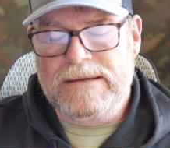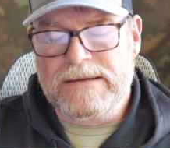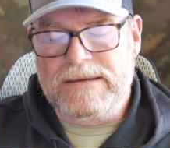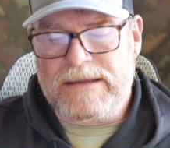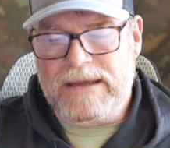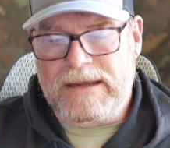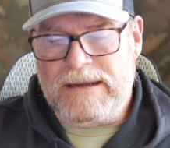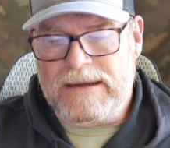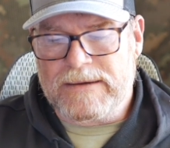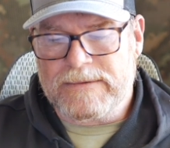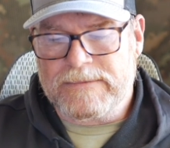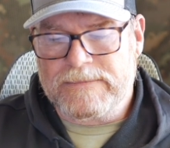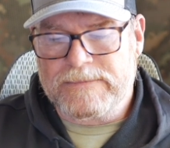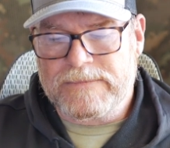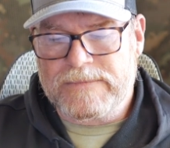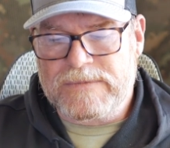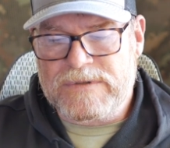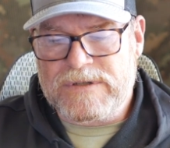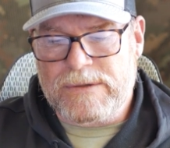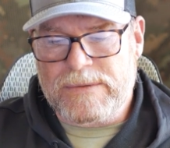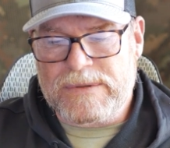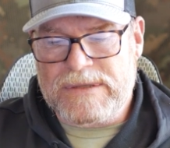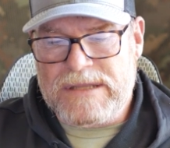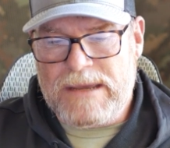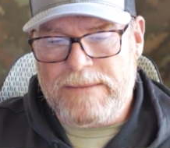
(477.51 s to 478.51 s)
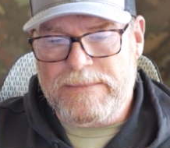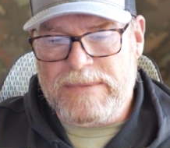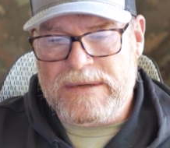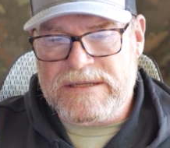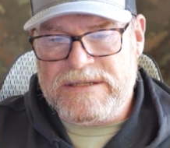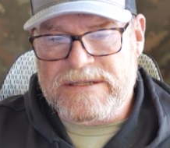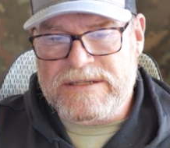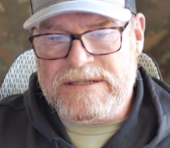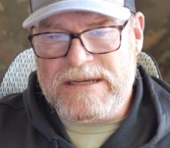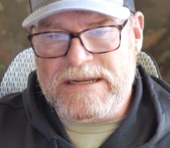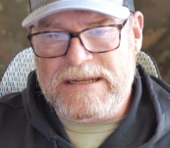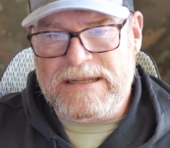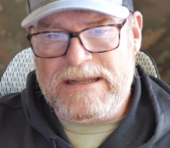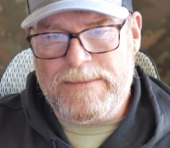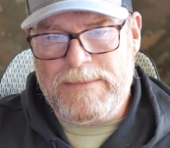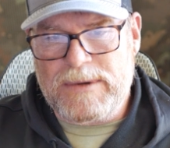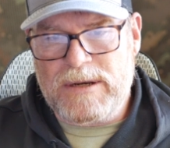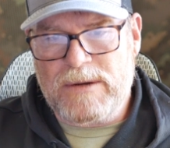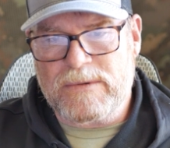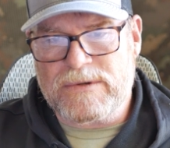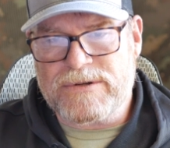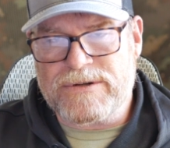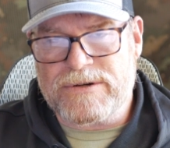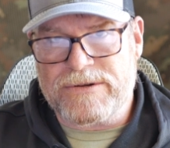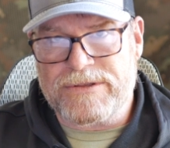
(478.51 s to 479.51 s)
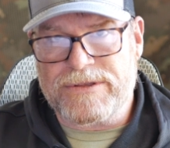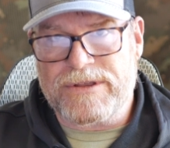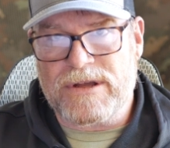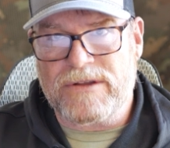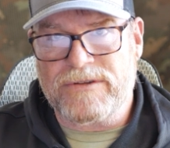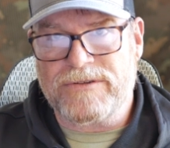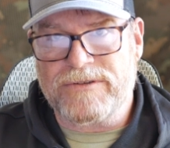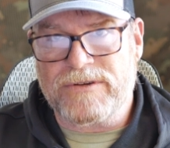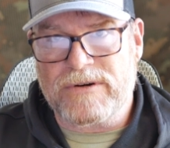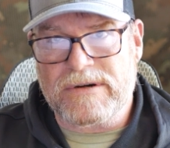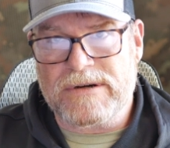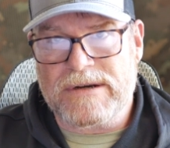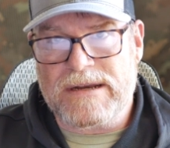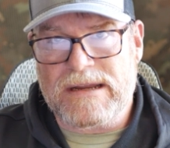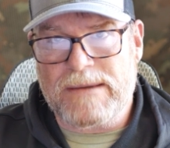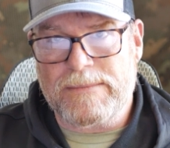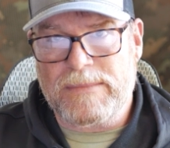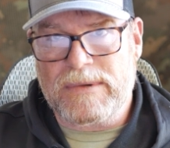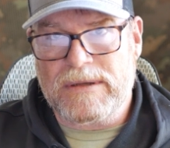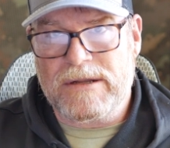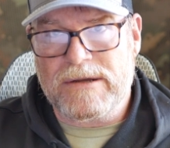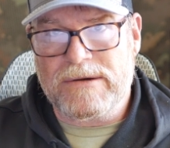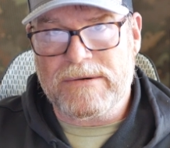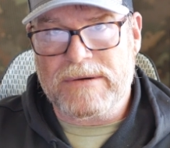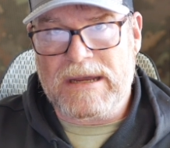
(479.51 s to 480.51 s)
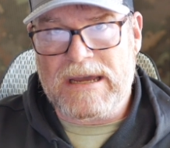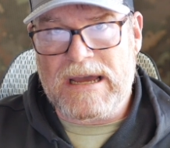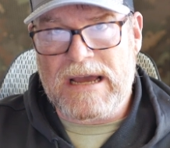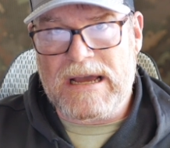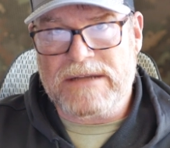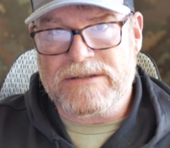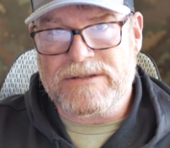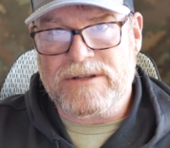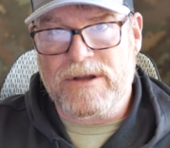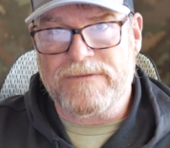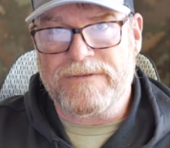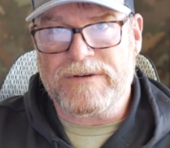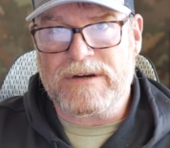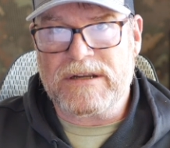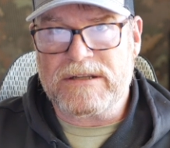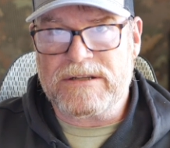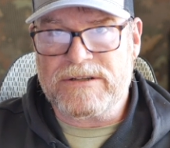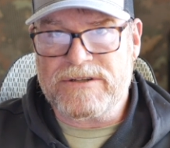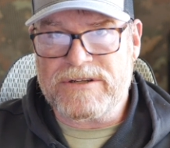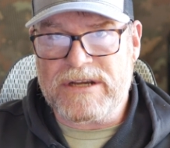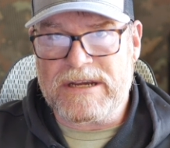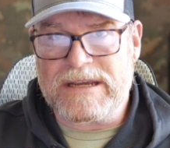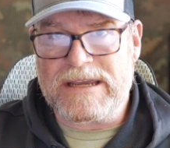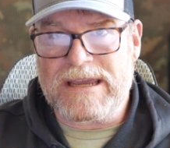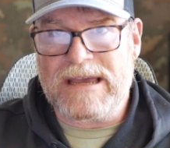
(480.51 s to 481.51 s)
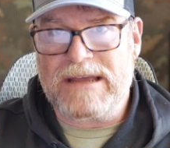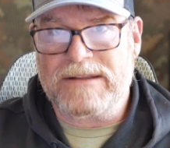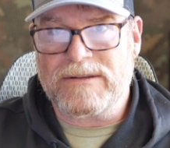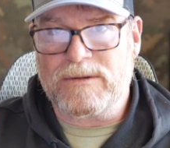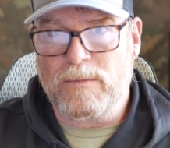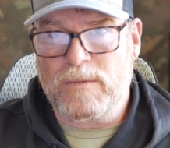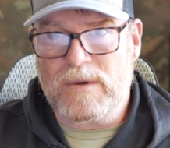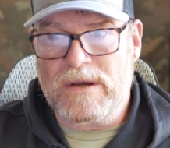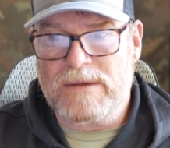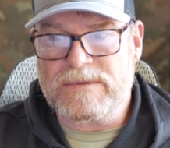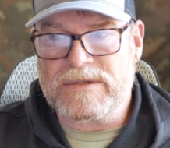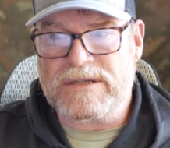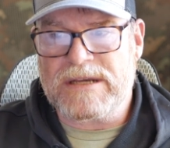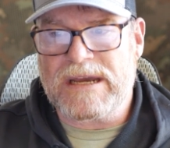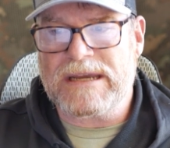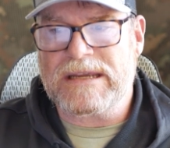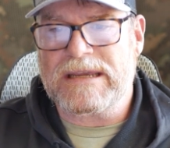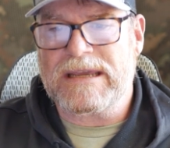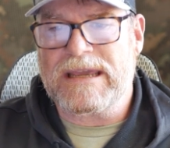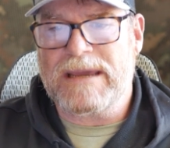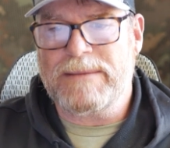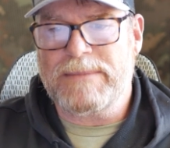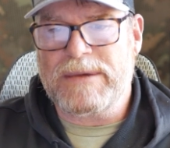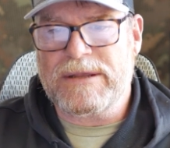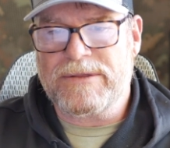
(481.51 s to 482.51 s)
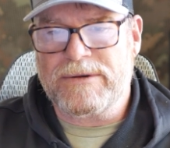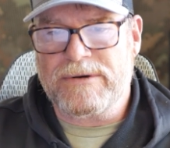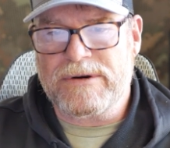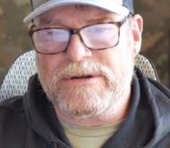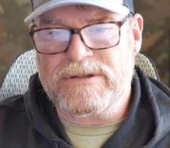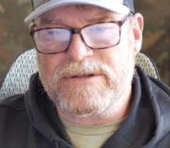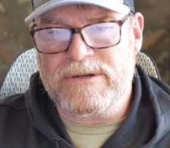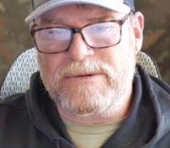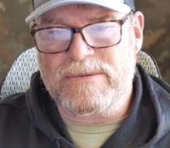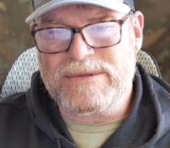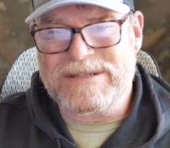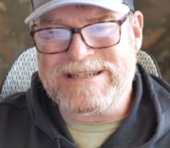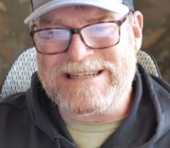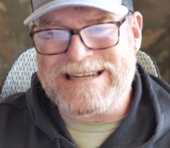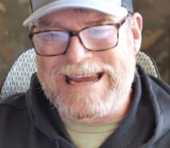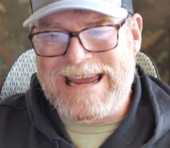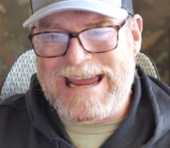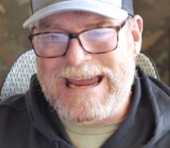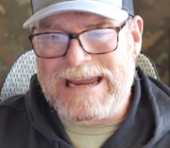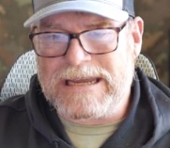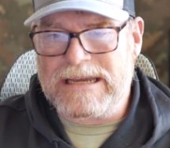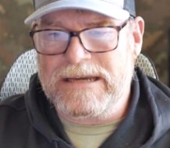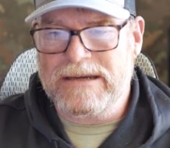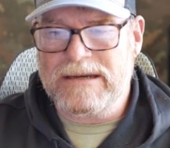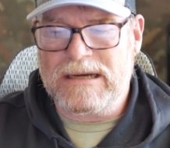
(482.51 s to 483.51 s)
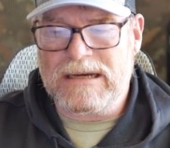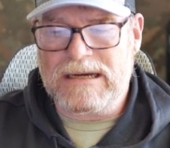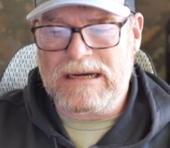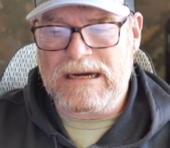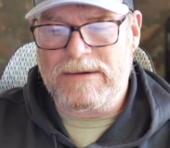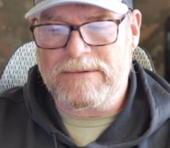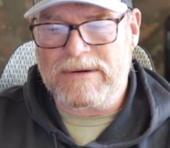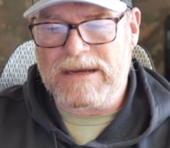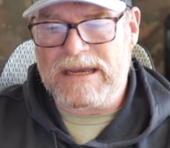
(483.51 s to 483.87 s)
Yeah. So, with that being said, let me know what your thoughts are down below, guys. Don't forget to check out the website, KB32 Tac. Uh, we